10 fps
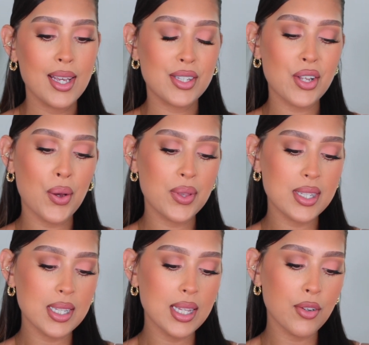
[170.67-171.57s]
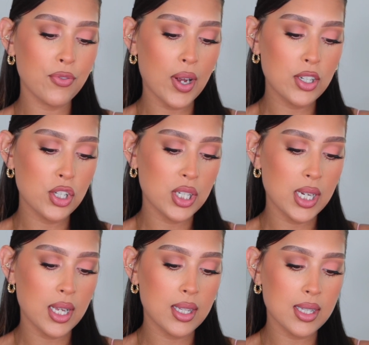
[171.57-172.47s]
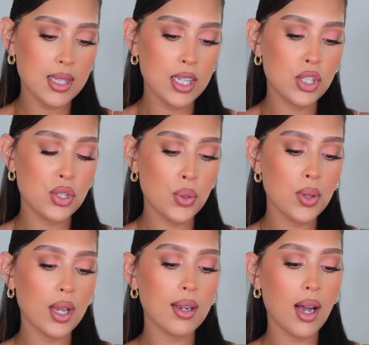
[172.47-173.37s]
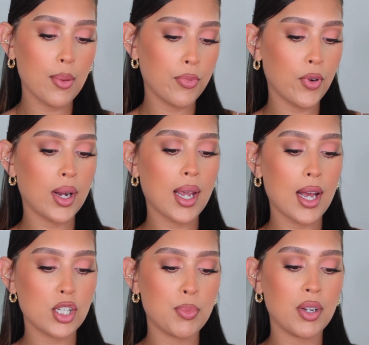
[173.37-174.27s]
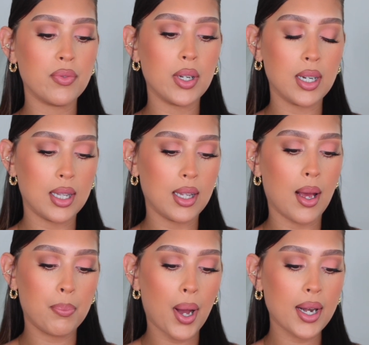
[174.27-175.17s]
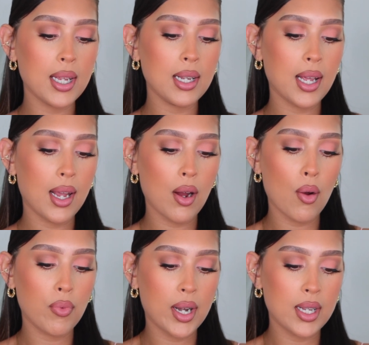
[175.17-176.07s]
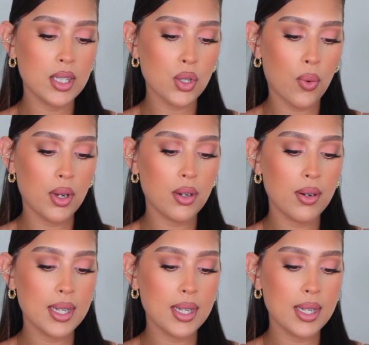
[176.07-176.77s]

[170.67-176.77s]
So this is the Frenshe. This is the Soothe and Comfort Cashmere Vanilla Body and Hair Radiance Oil.